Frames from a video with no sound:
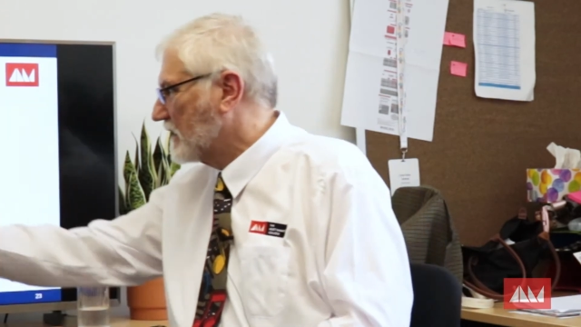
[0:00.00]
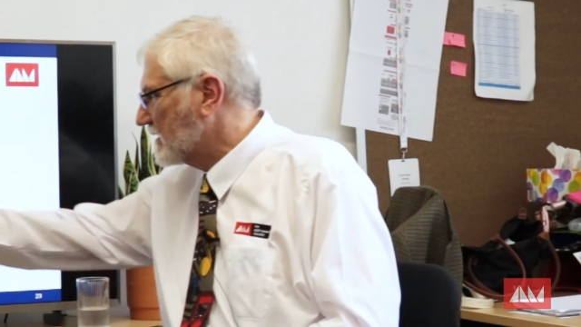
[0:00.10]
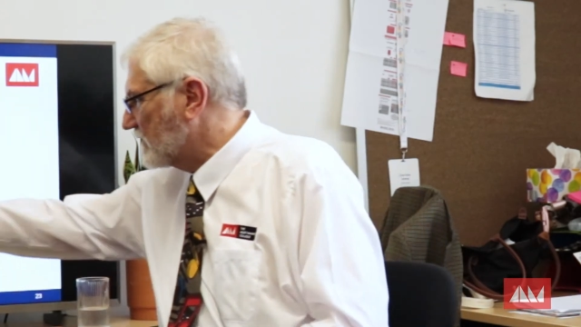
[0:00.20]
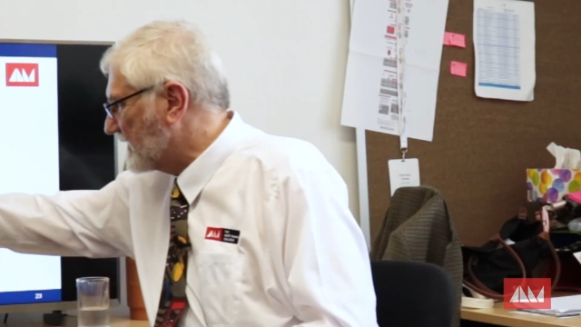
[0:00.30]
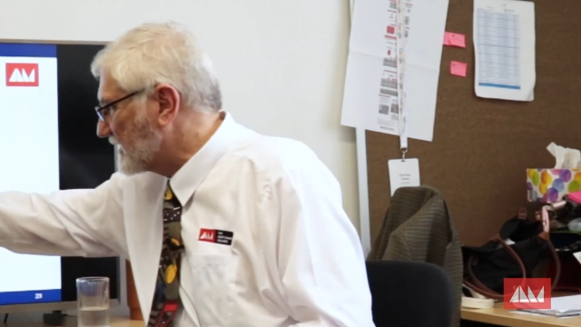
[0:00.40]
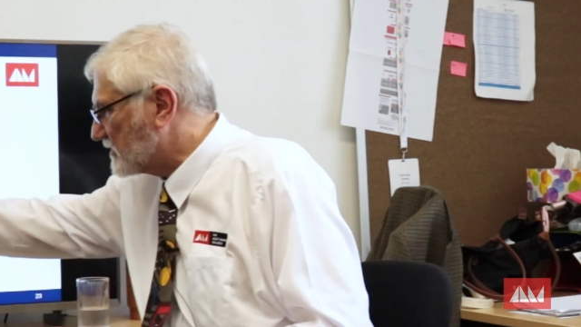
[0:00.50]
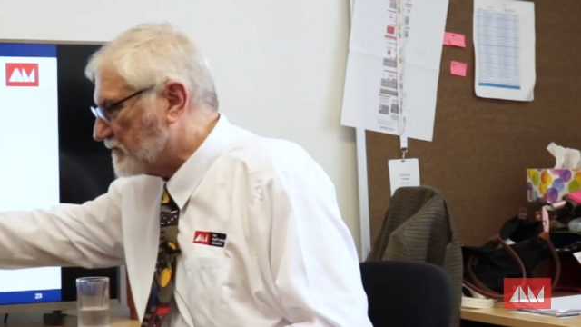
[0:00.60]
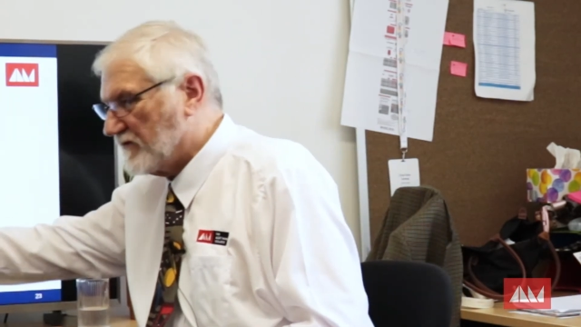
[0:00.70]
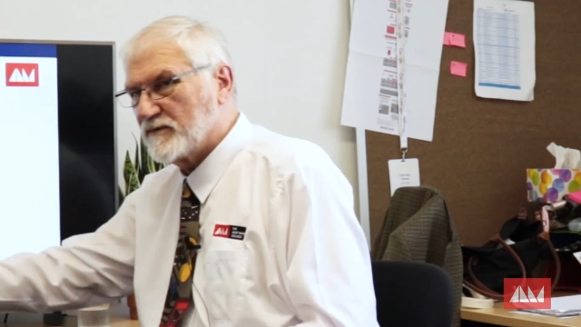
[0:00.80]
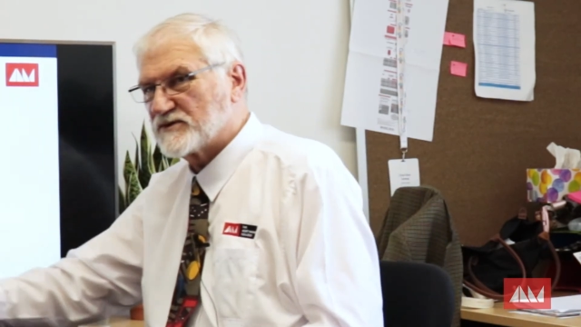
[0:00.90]
The functional
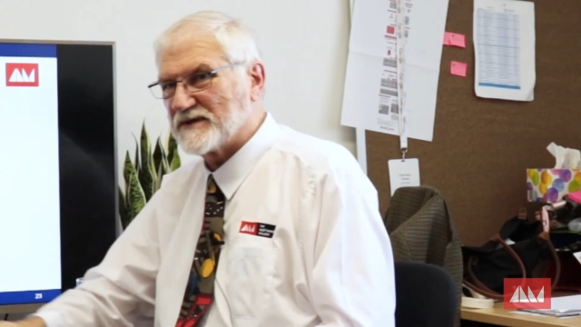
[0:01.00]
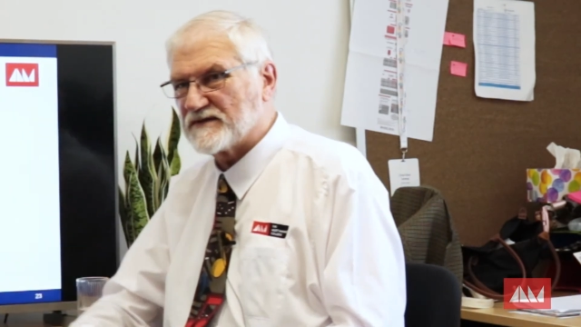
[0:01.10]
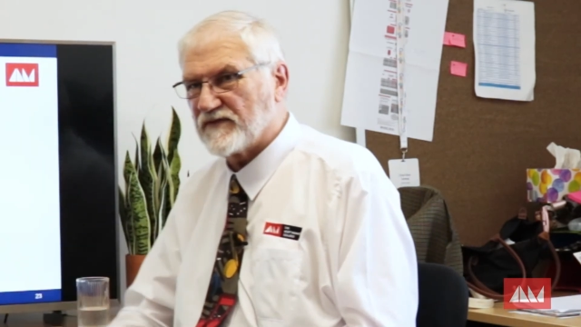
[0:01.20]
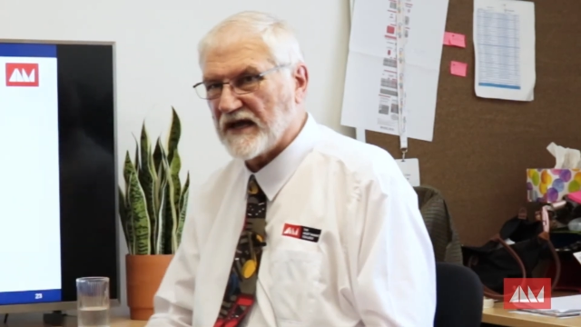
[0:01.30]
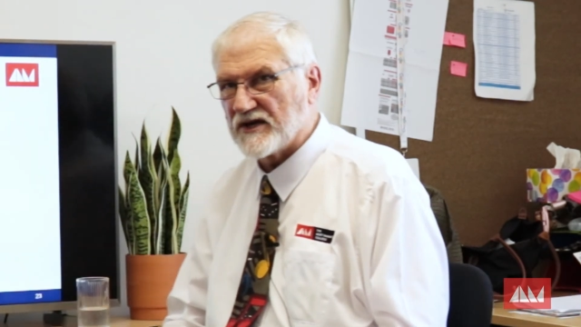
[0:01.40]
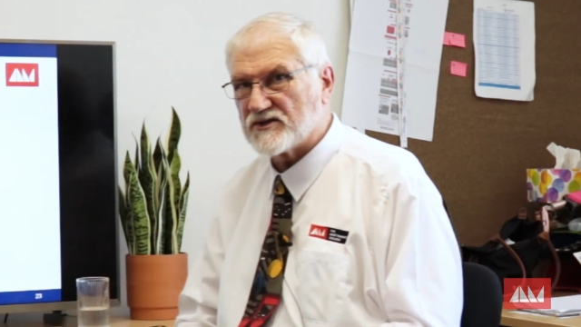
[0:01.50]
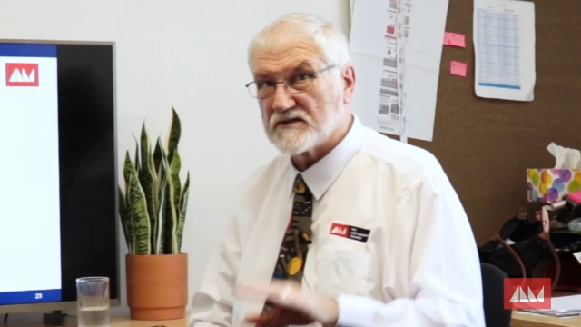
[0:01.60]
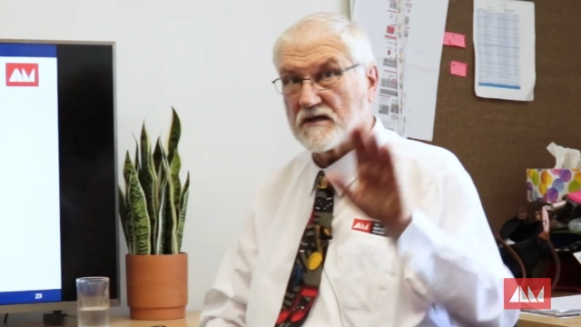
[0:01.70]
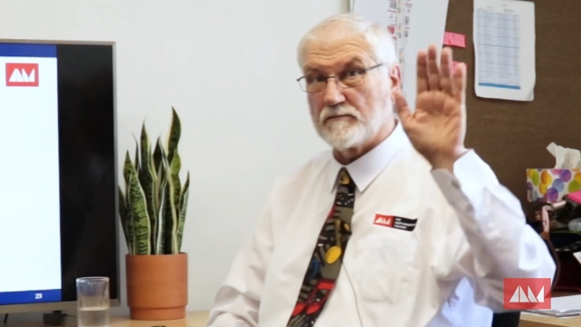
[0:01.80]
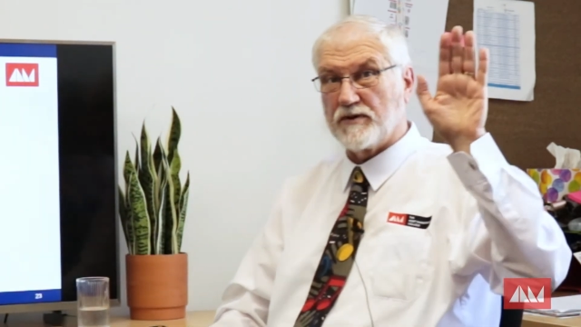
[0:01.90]
performance specification is
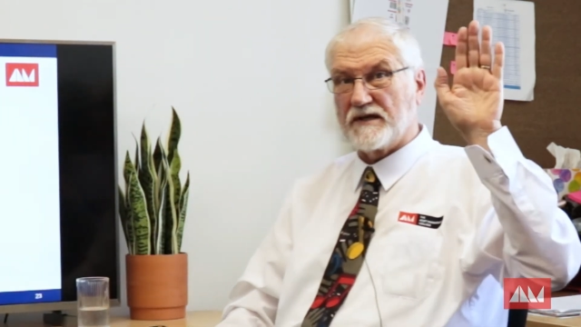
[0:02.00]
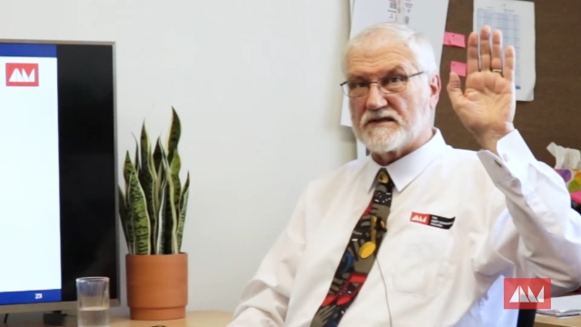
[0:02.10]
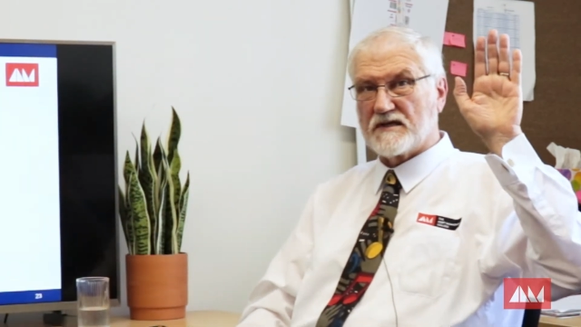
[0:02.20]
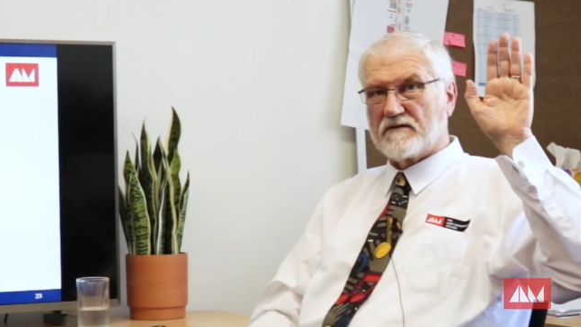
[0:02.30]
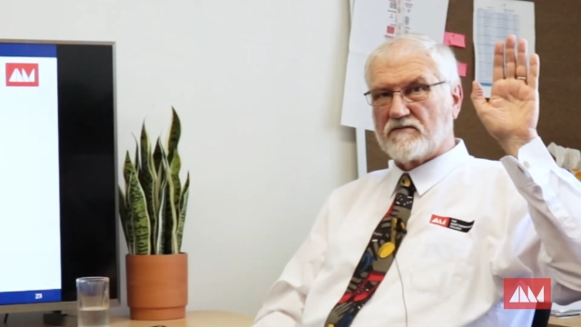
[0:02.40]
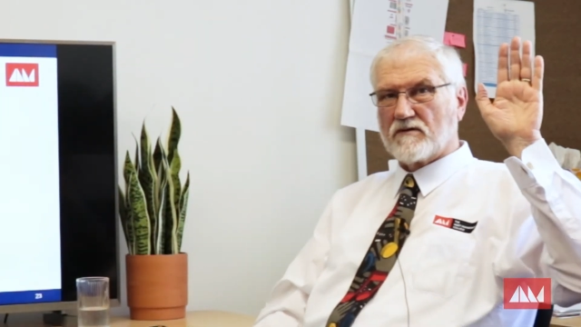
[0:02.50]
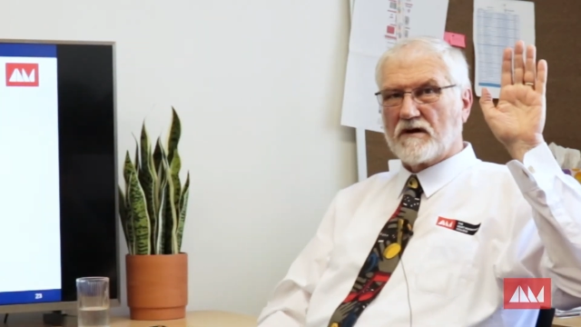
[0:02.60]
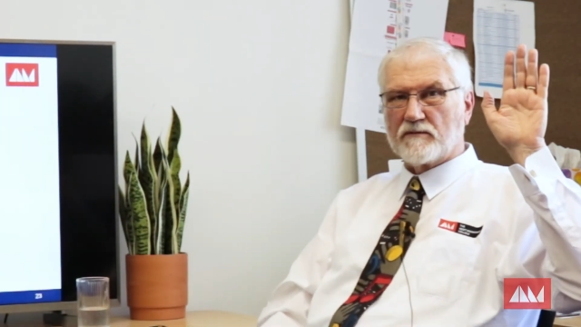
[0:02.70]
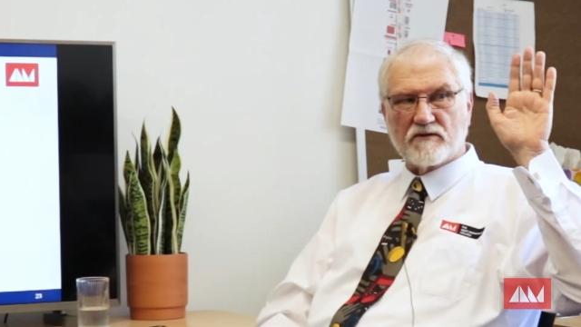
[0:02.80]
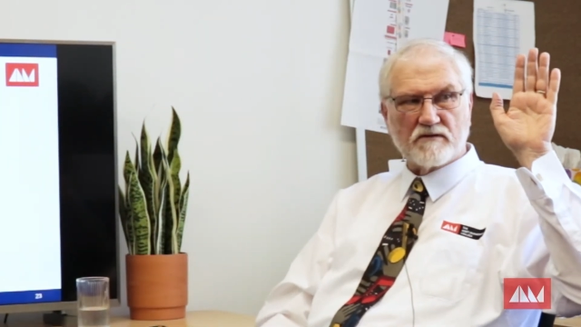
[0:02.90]
the complete set of
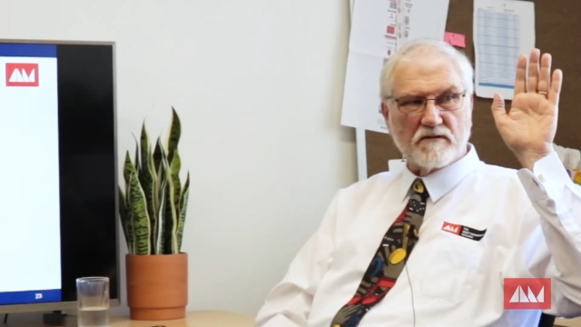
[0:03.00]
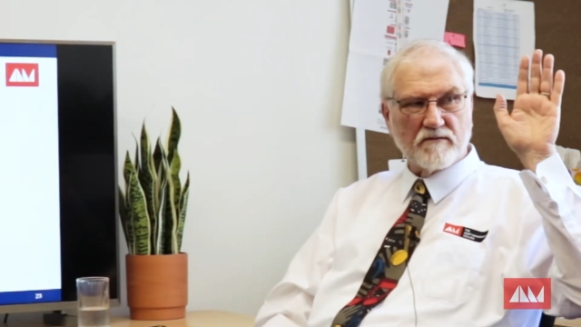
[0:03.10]
requirements.